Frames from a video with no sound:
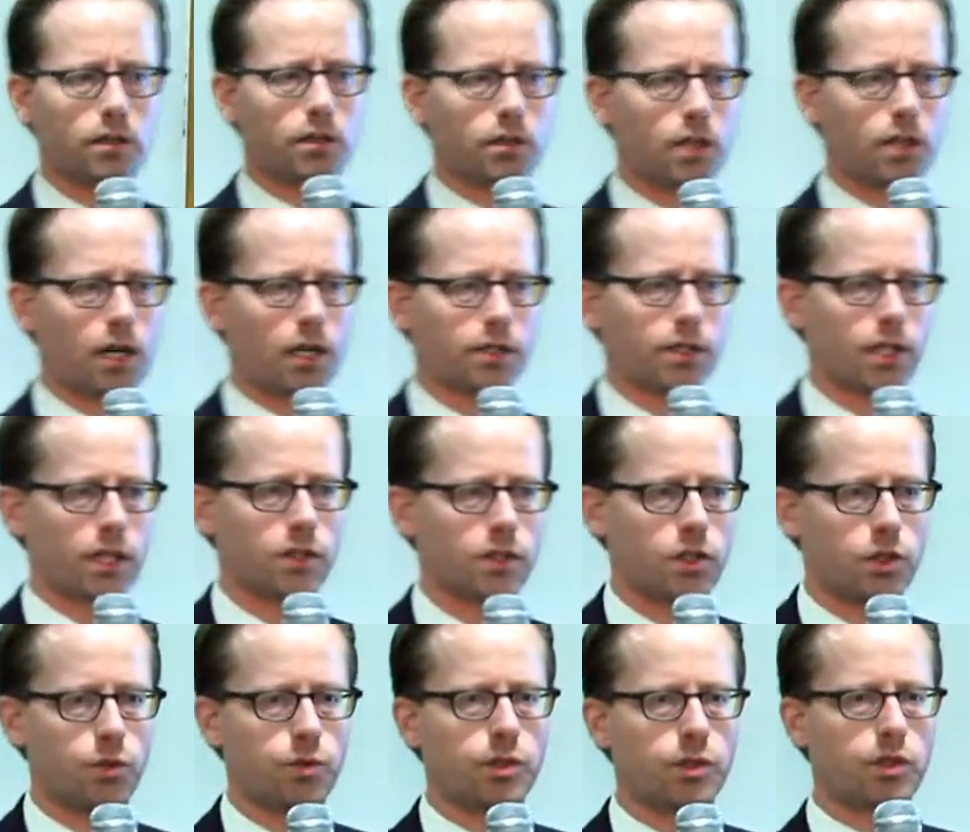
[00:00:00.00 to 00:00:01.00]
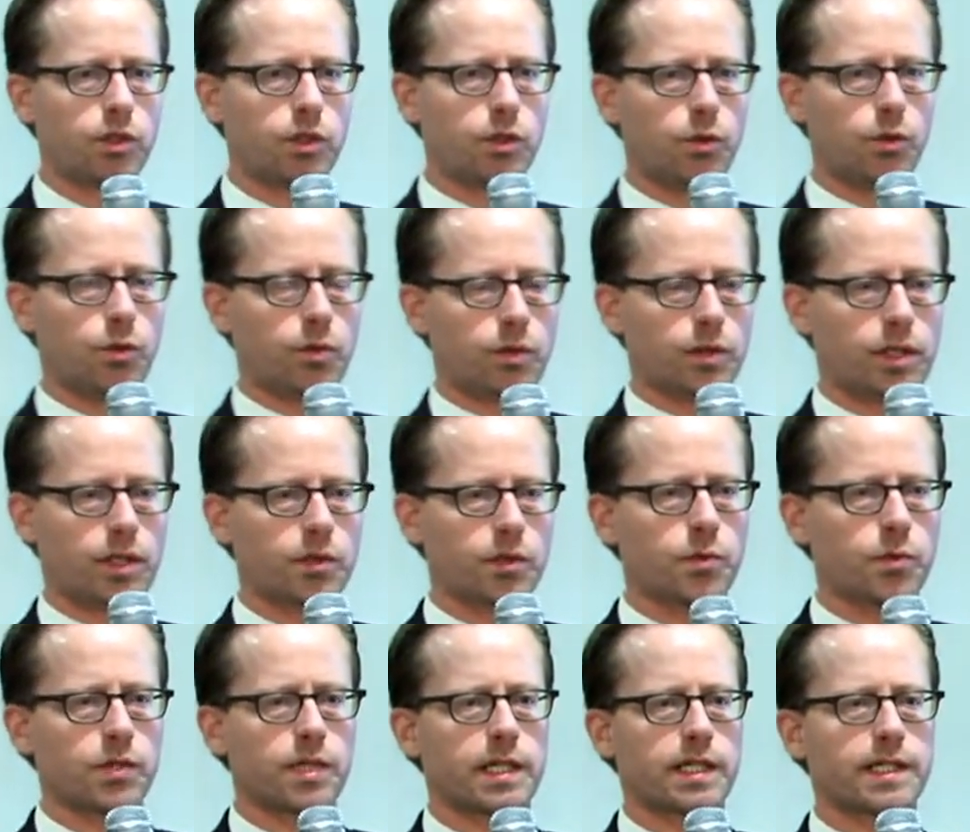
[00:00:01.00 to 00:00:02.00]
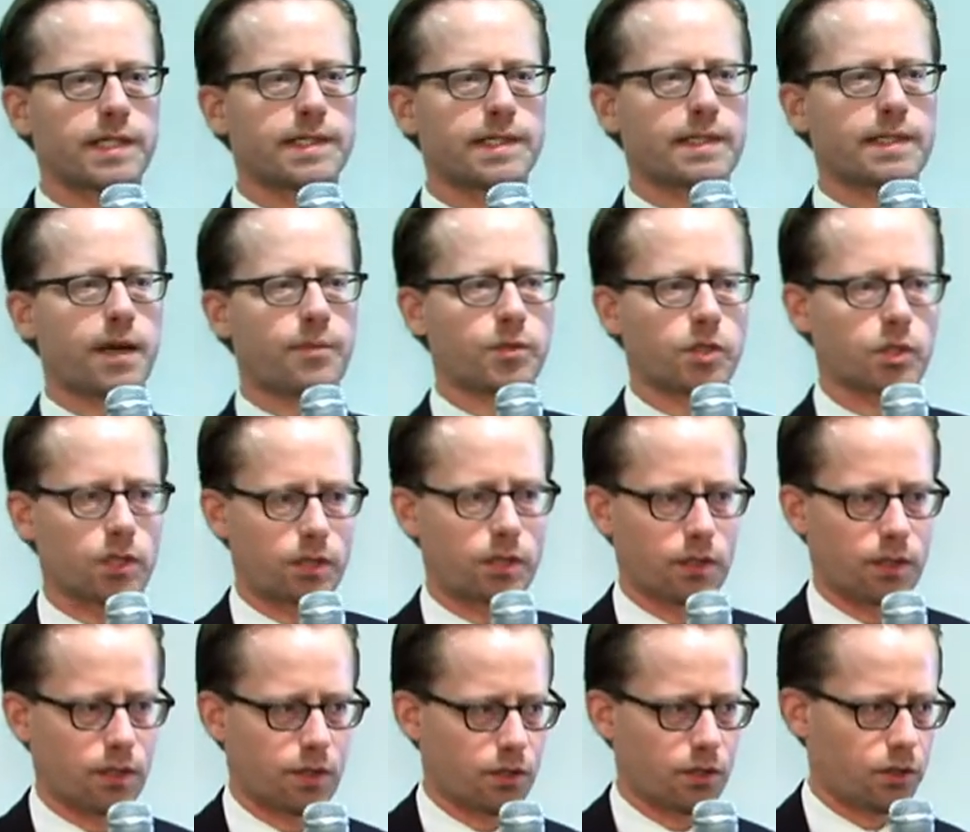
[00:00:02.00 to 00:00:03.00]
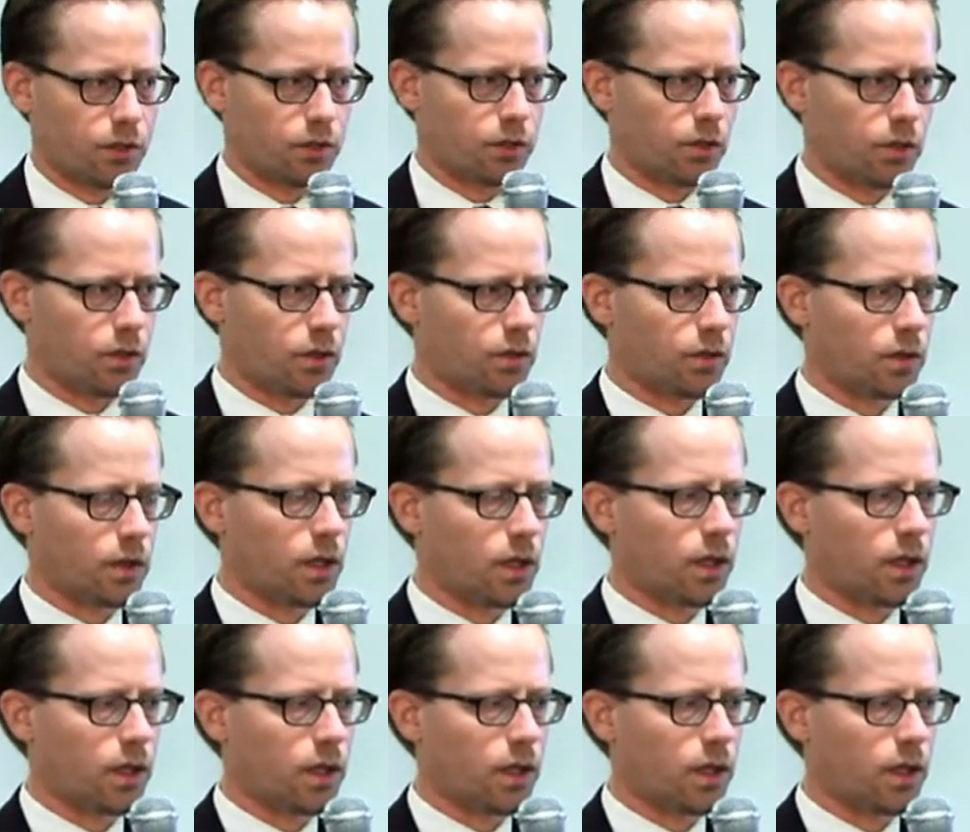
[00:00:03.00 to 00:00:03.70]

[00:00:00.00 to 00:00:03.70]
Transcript: context, this was an exception to the